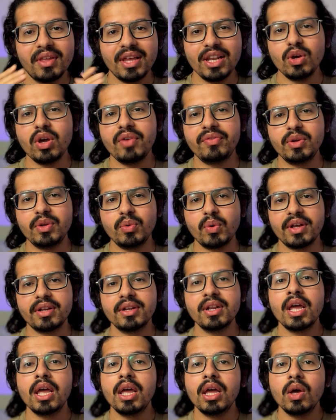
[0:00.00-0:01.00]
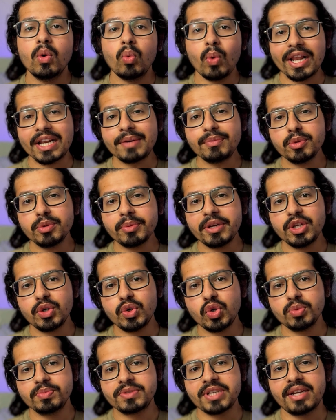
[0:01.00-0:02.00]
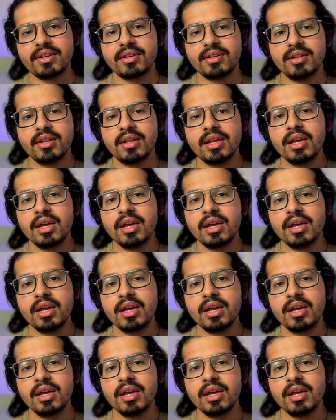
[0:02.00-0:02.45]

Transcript: Hello everyone, welcome to my YouTube channel.